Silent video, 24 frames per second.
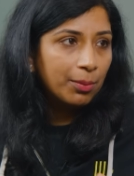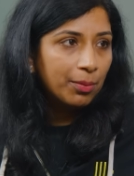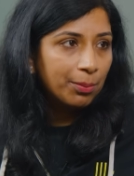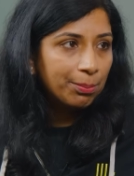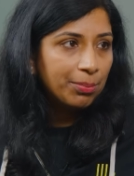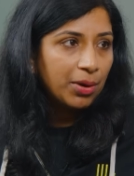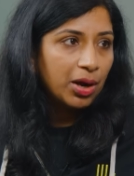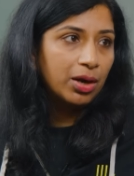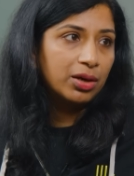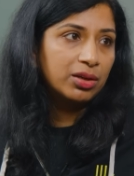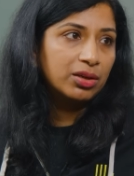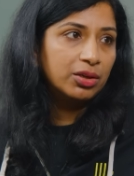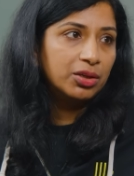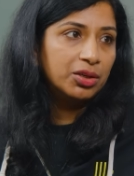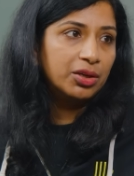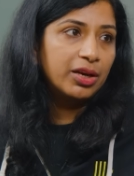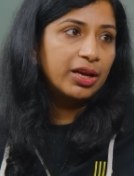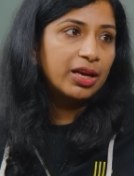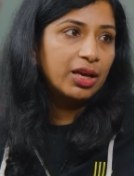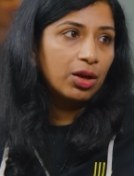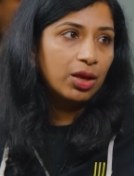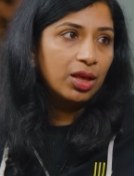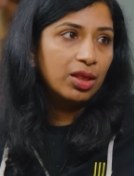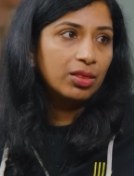
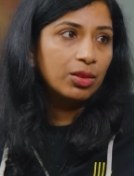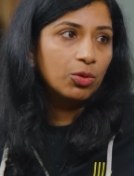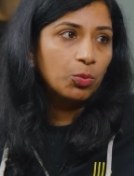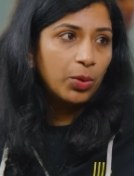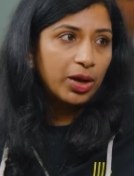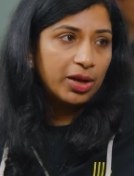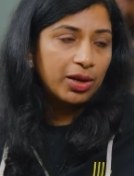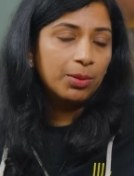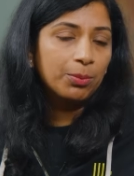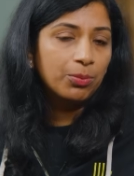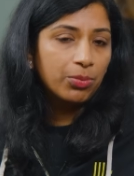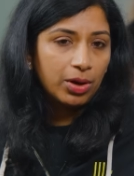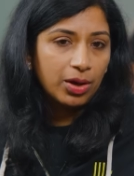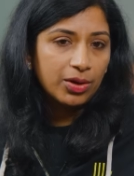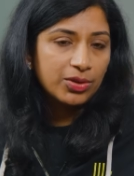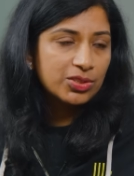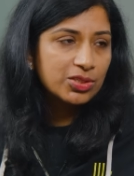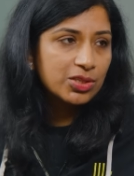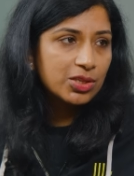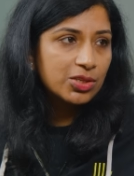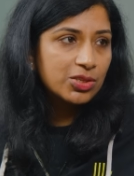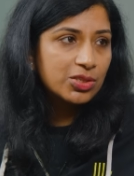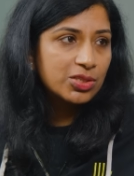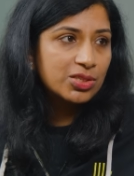partnering in the vetting
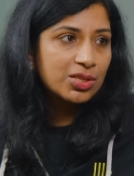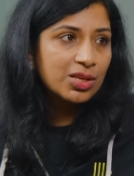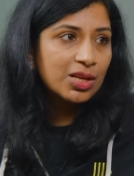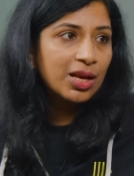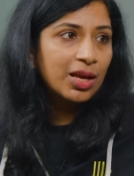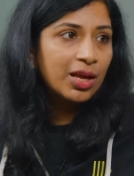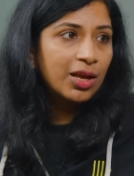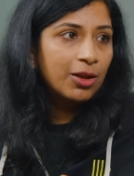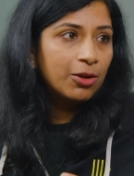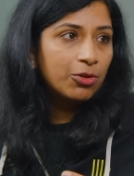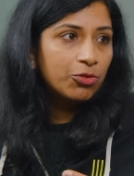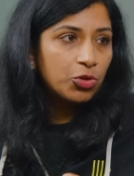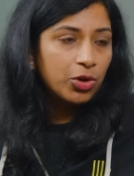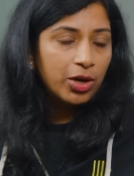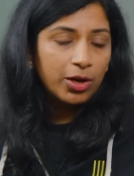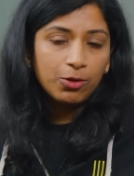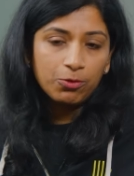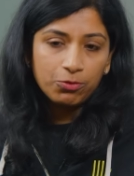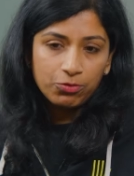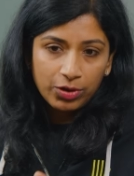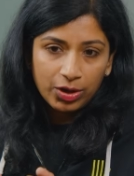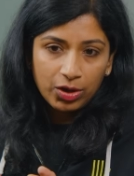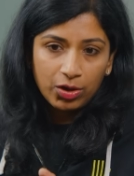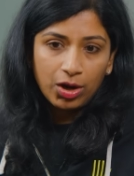process, trying to
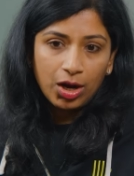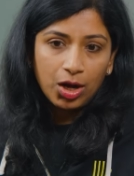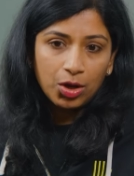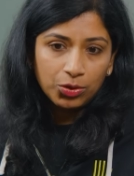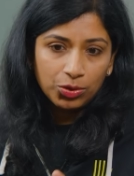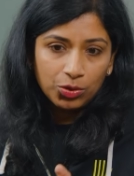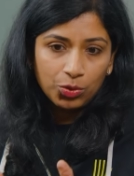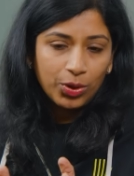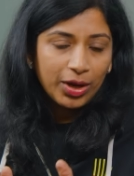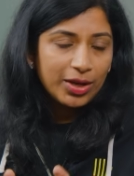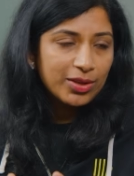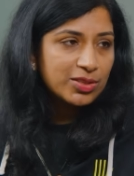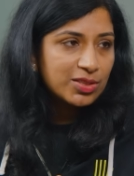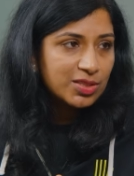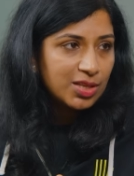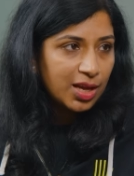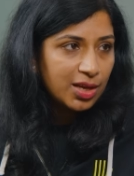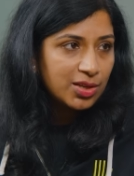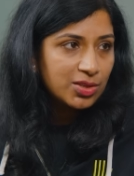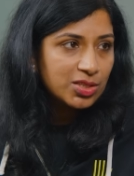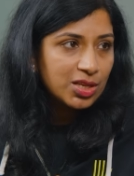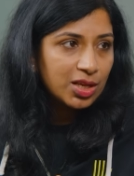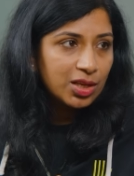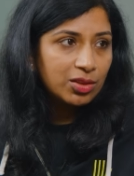figure out the right
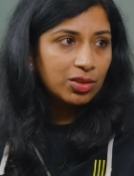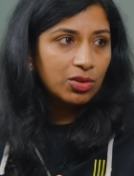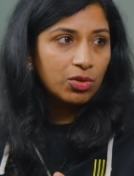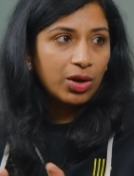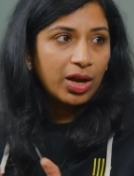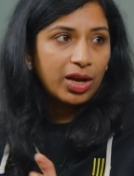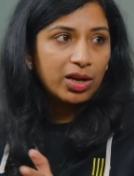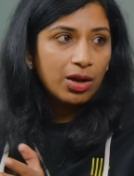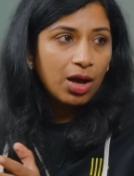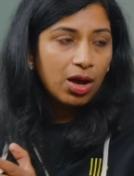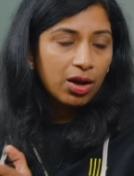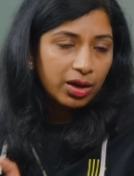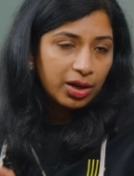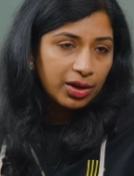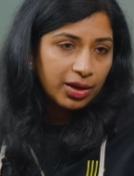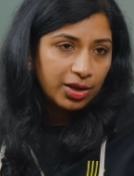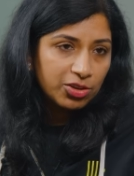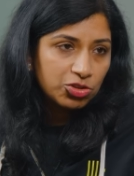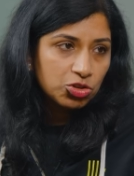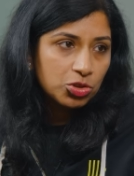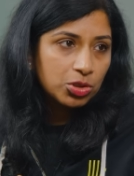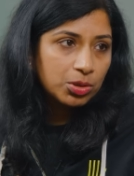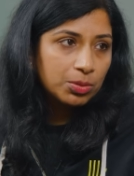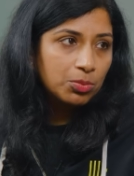sizing, the right
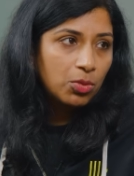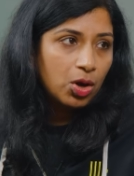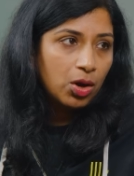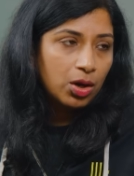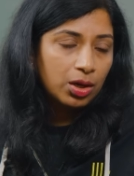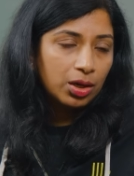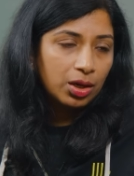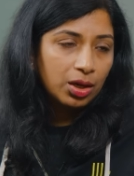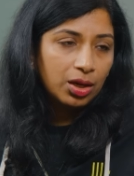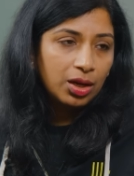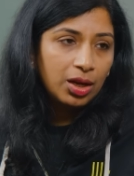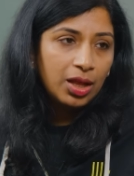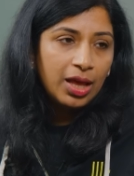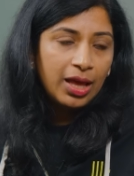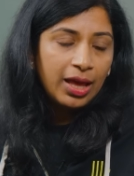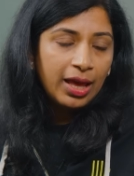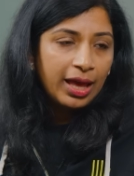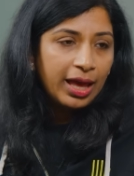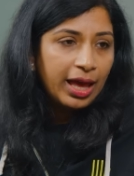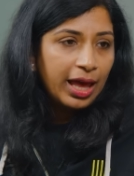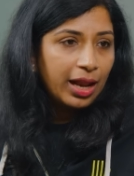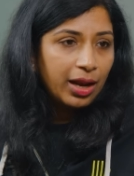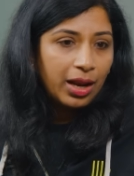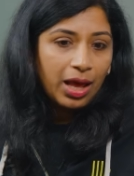architectural model,
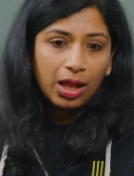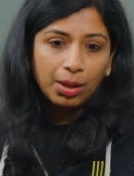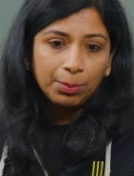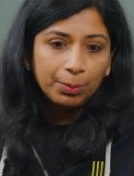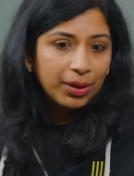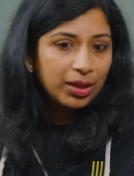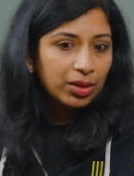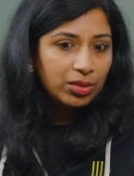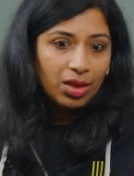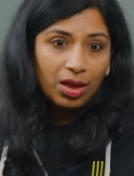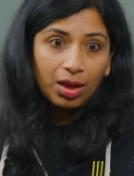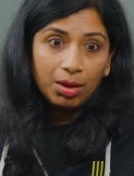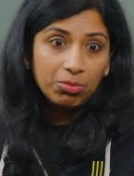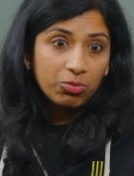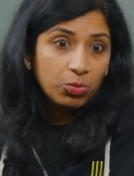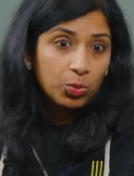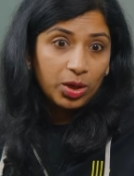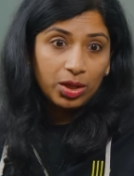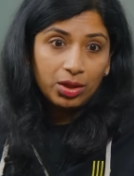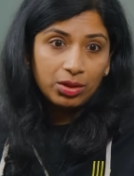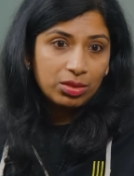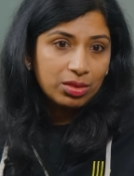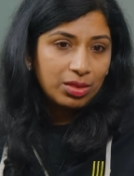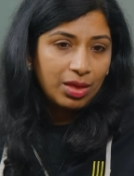and helping them
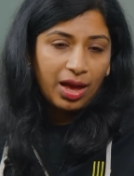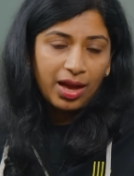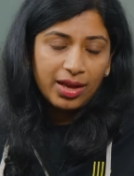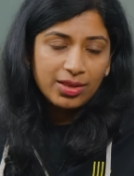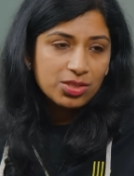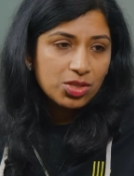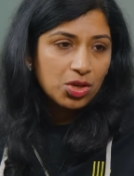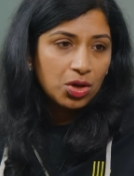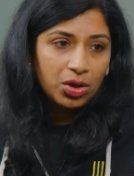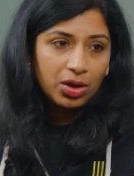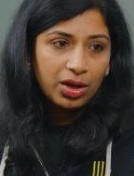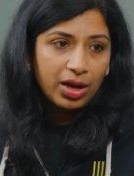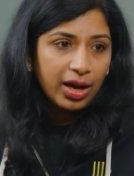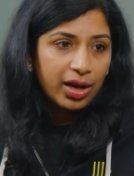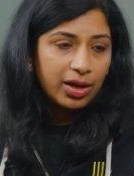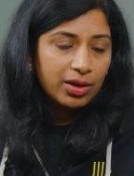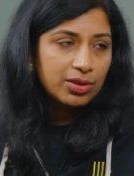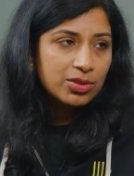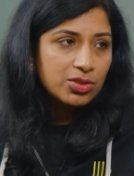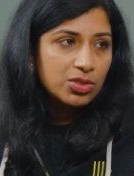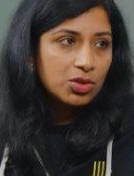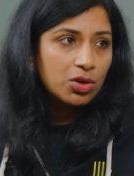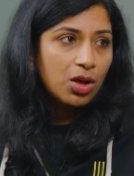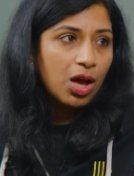with hands-on
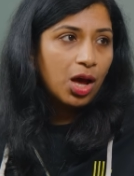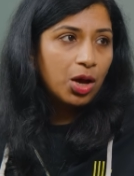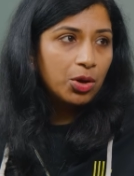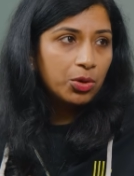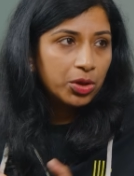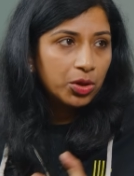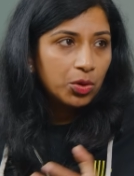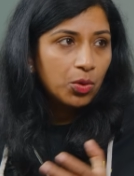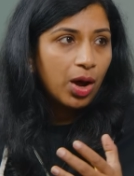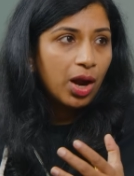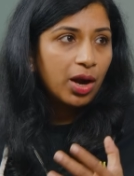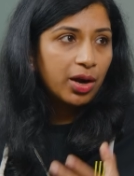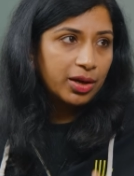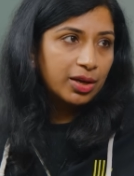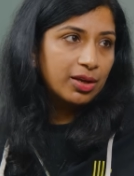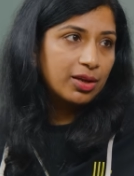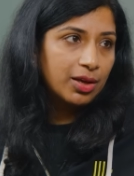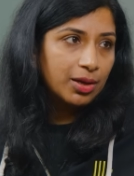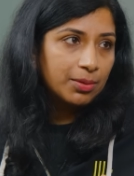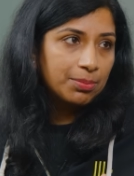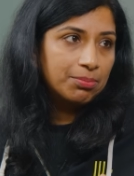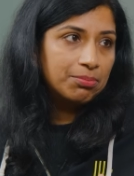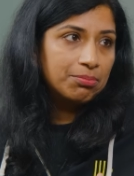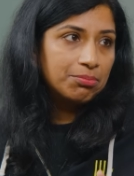guidance on how do you
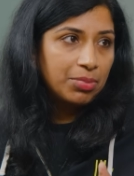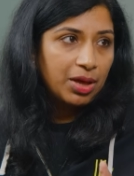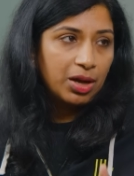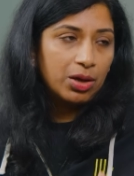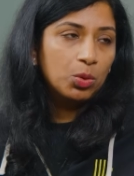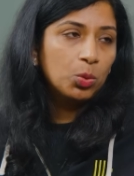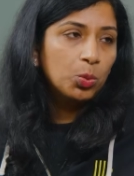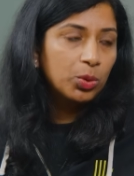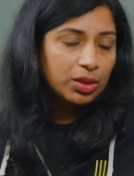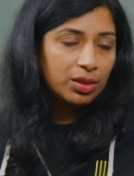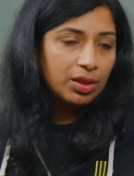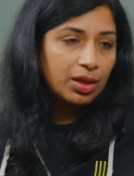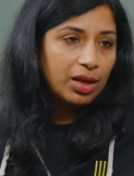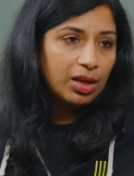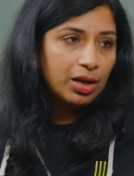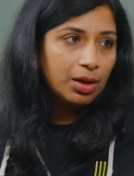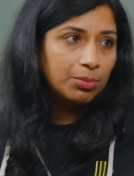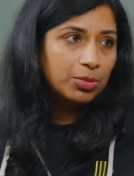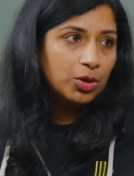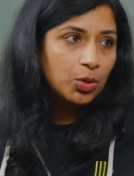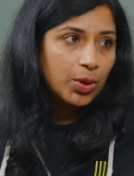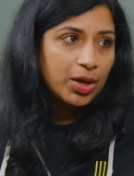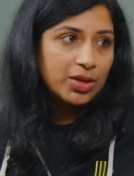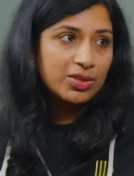architect better with A
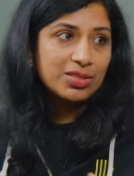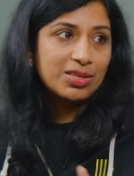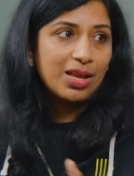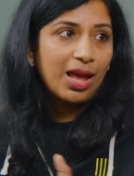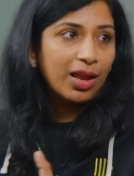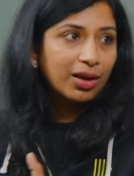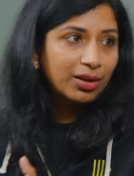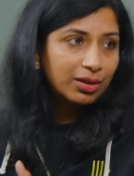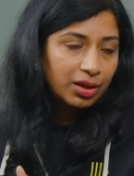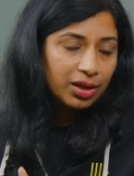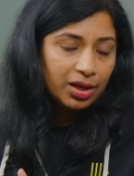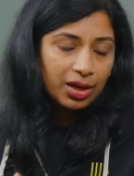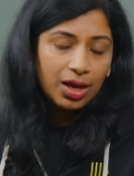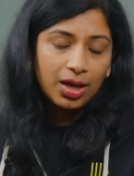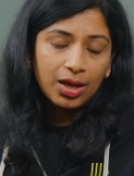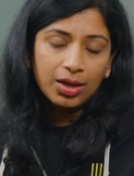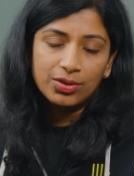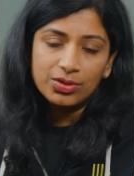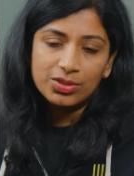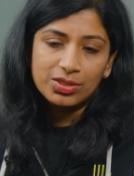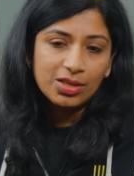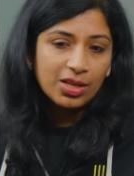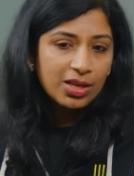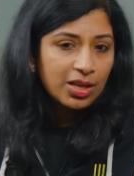W S and ClickHouse